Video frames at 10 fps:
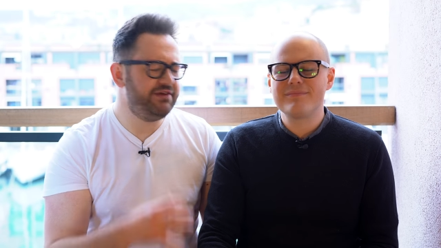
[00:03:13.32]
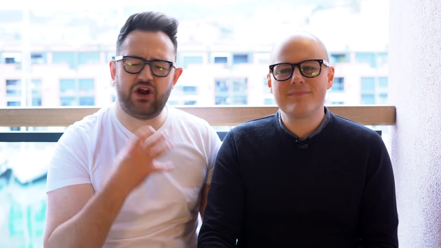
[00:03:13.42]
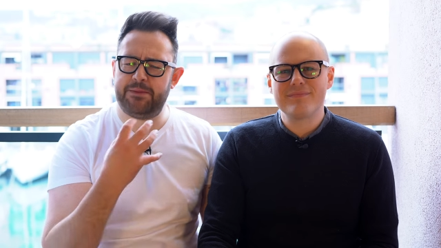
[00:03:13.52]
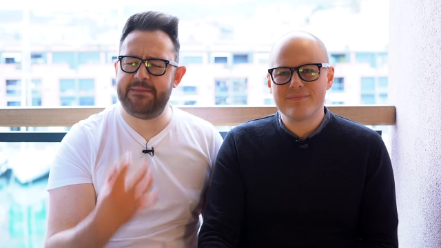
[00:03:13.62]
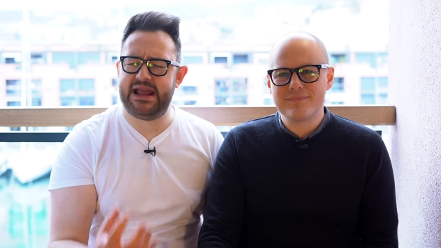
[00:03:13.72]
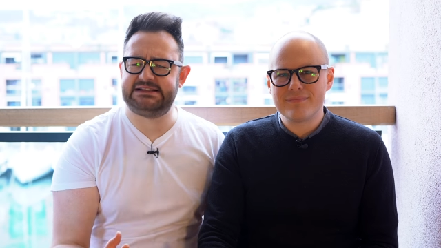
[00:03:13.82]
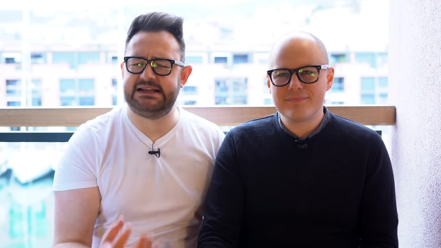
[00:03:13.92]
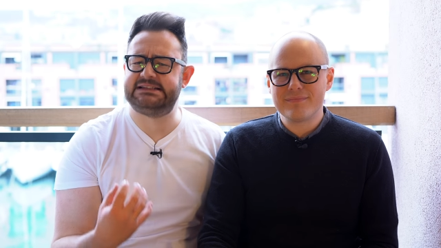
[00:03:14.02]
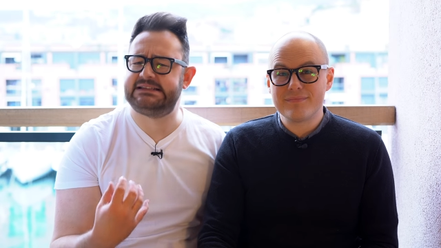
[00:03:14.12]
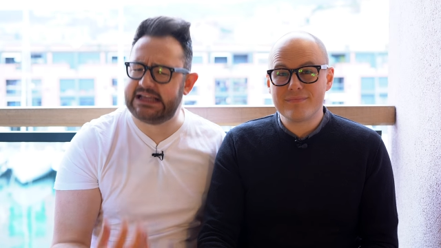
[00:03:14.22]
Speaker 1: You've got
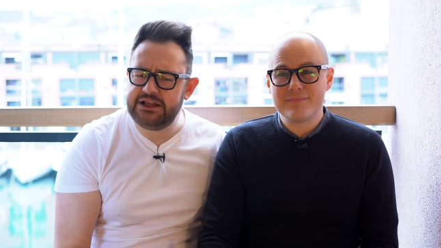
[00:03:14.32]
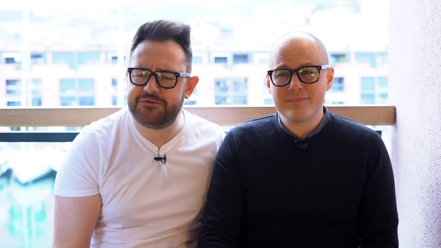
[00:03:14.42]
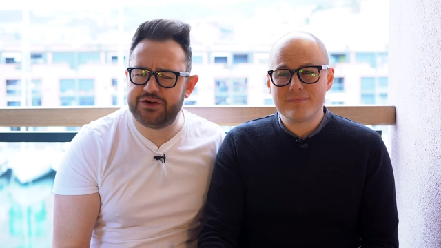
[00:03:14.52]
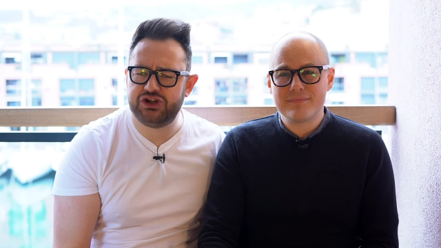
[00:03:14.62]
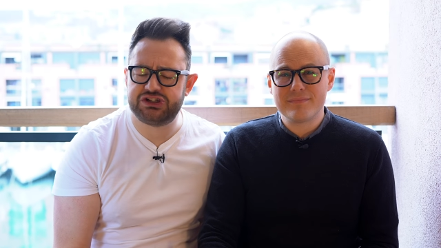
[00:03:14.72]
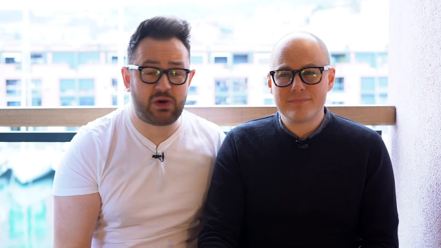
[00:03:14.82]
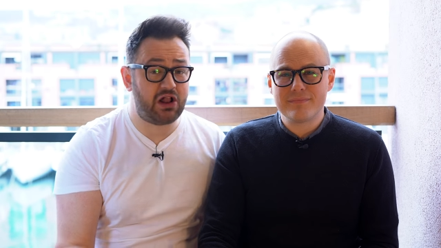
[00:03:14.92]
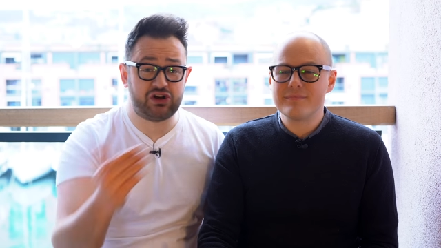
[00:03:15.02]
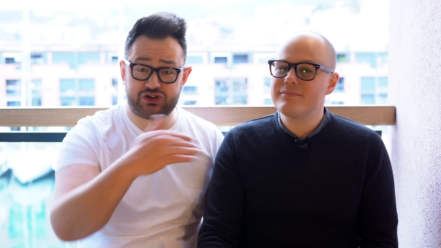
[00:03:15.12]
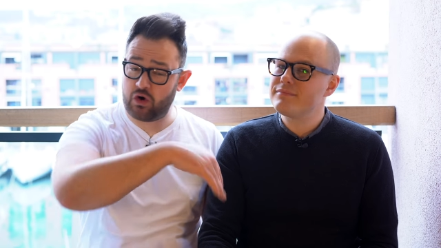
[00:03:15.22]
amazing seafood as
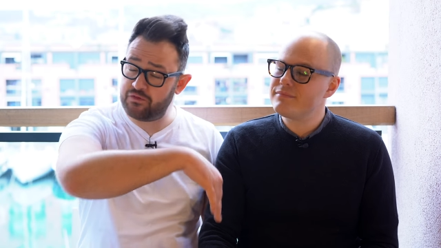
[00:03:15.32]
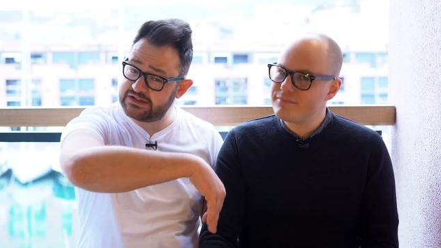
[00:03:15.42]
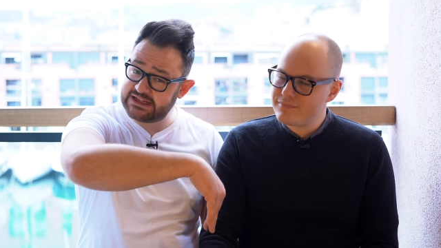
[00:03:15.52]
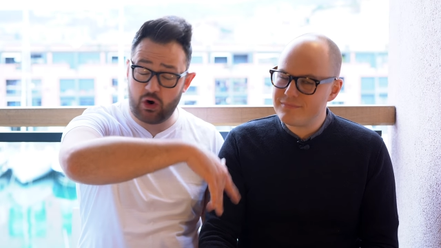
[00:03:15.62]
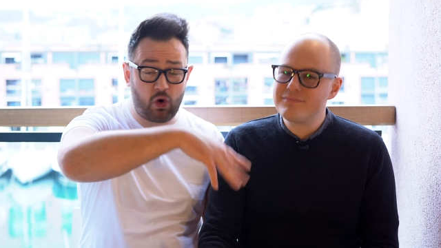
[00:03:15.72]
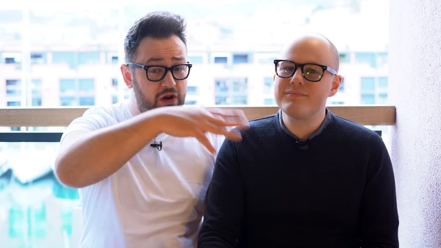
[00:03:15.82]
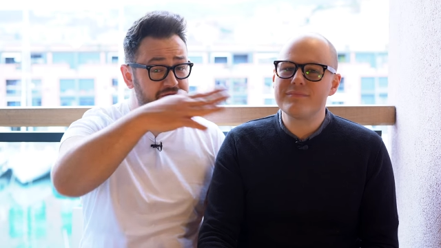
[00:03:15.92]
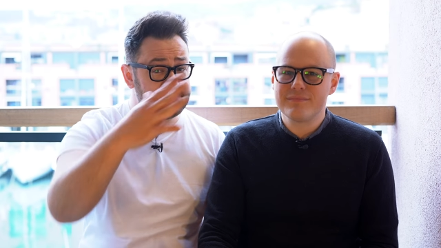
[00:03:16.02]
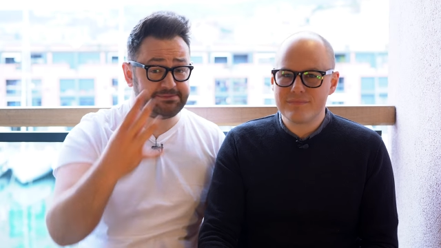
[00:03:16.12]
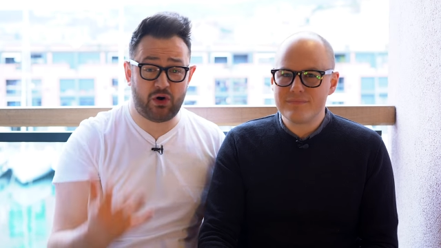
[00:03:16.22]
well, because obviously all of
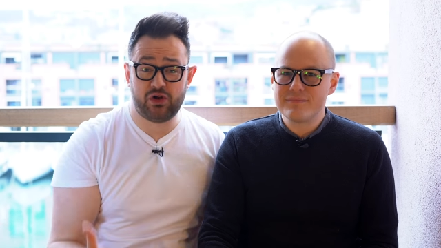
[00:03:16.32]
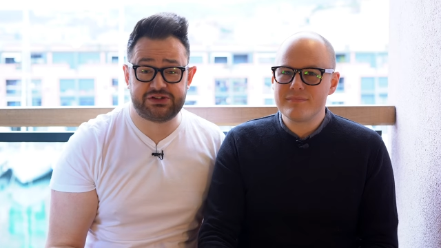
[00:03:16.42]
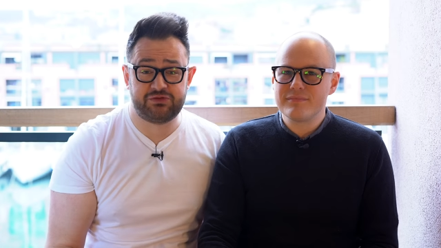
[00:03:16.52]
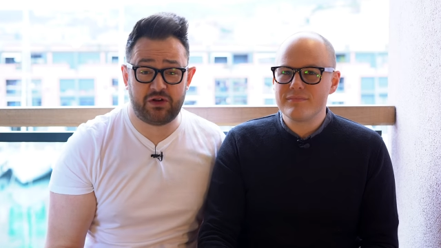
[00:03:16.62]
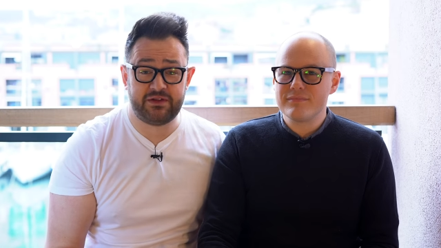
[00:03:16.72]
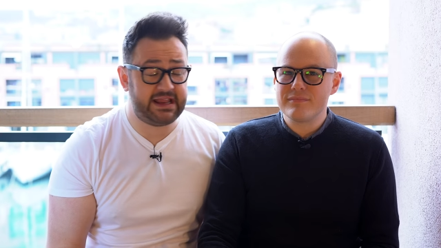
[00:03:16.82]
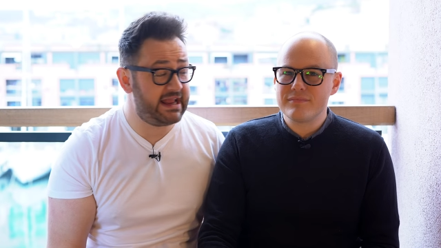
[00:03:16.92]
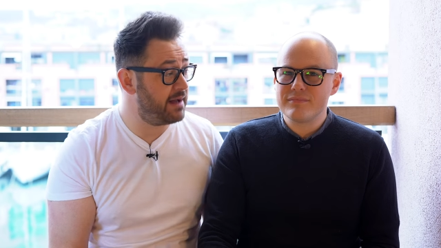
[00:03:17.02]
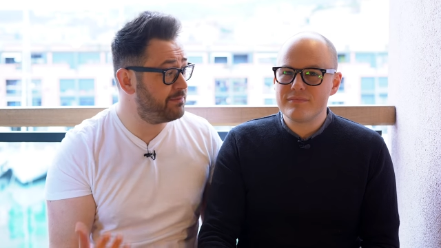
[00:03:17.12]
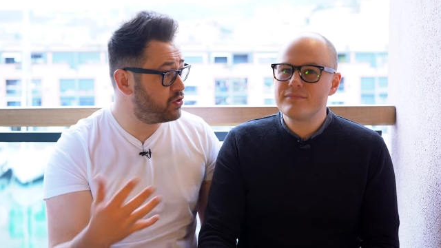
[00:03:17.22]
these ports are on the
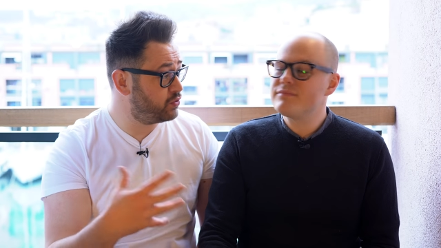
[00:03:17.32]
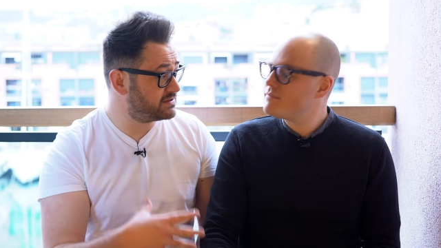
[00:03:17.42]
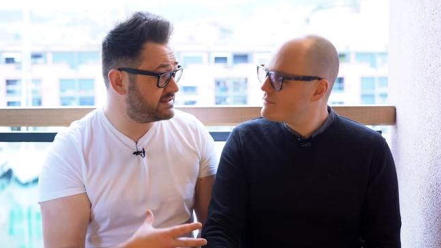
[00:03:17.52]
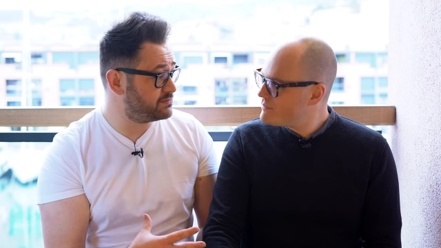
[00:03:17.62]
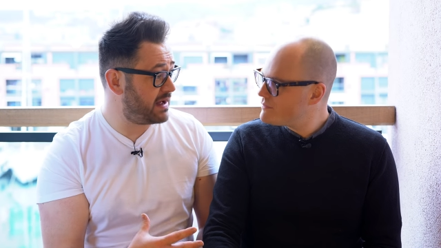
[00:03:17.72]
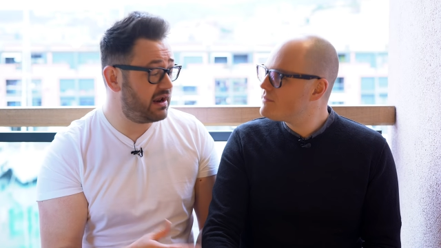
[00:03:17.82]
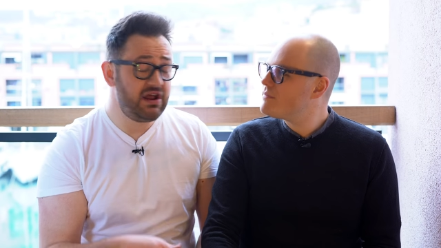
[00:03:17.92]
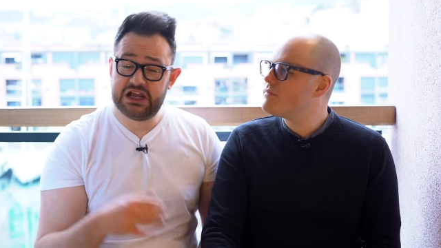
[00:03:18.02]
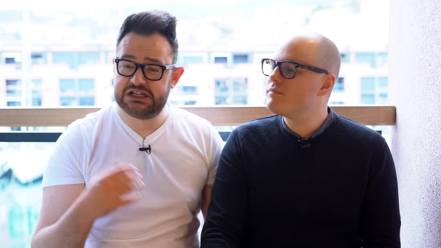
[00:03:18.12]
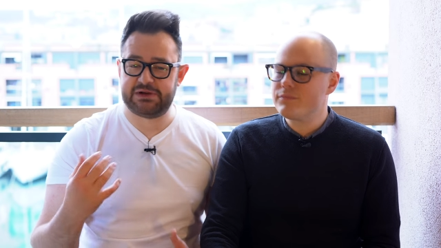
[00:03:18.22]
coast as well,
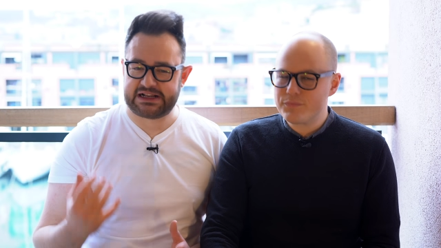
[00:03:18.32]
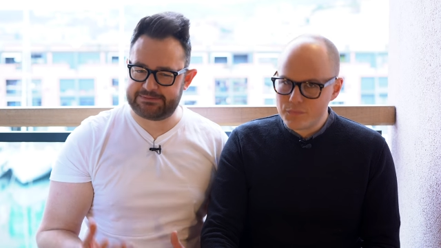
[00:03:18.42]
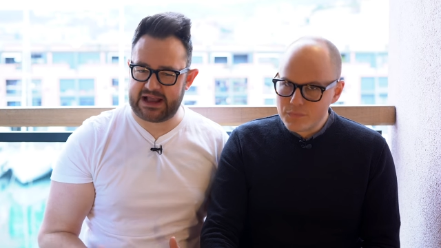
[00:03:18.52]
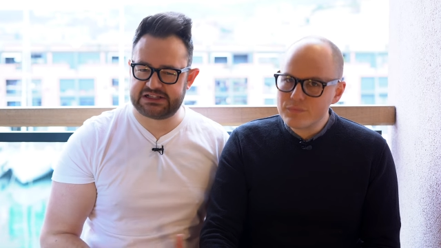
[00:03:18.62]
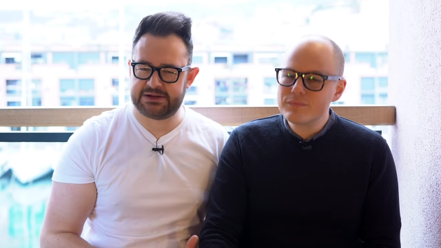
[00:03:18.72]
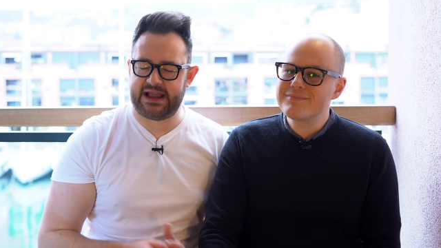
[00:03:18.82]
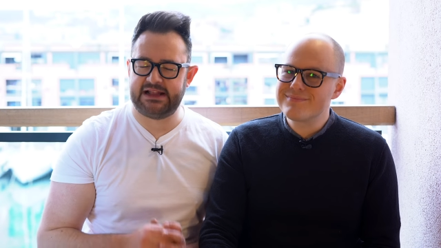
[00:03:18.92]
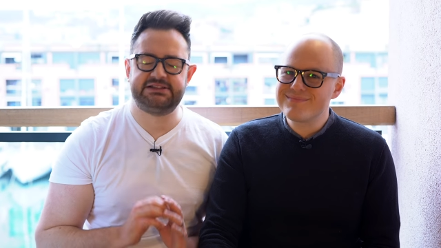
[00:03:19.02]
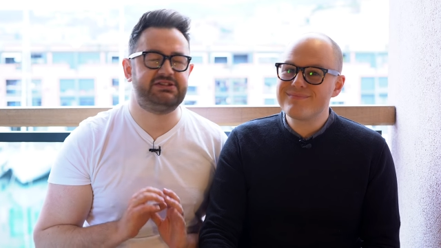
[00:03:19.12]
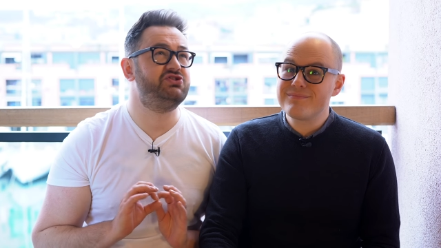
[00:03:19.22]
so expect
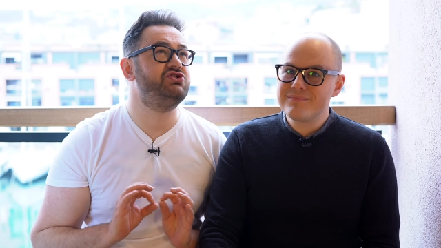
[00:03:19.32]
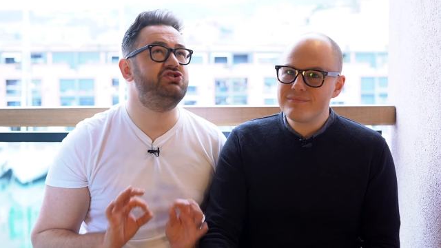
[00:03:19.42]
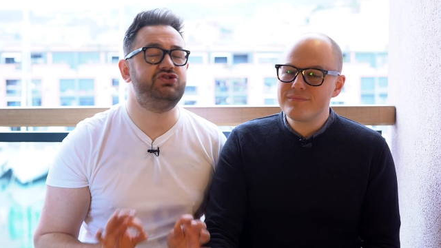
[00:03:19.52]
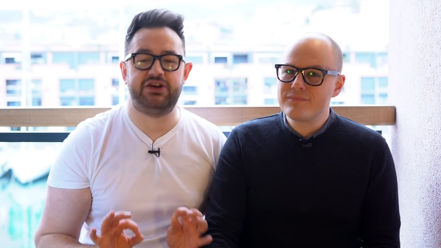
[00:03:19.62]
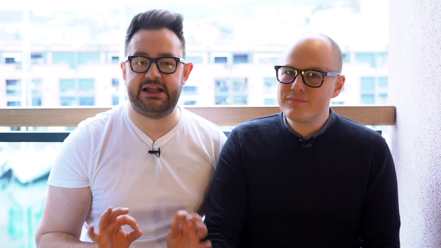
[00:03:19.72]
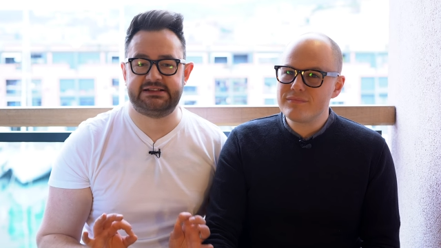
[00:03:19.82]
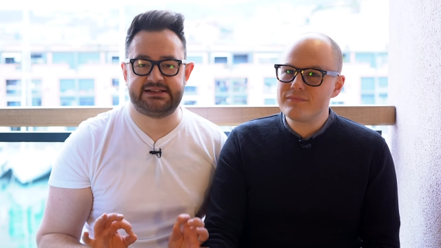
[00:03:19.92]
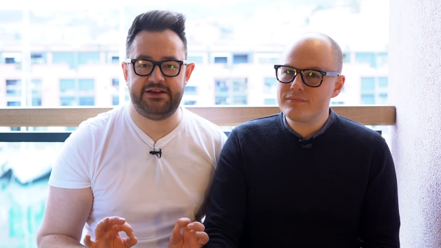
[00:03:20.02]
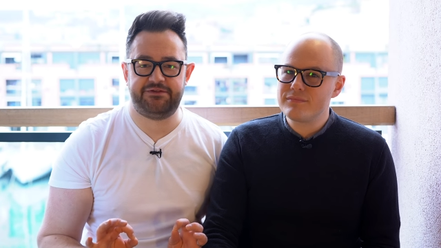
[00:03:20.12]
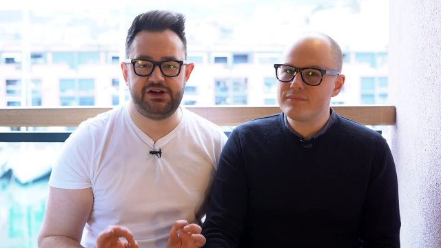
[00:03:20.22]
some stunning
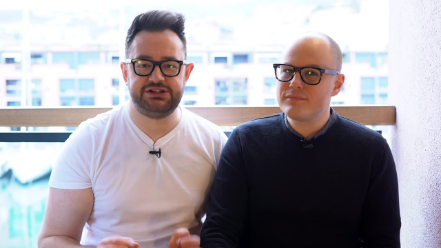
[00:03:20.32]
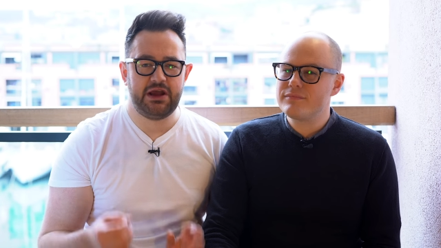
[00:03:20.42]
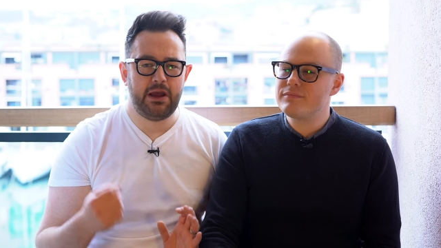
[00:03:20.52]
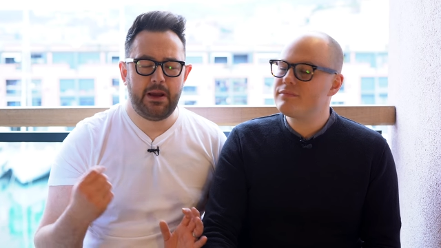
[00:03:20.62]
seafood.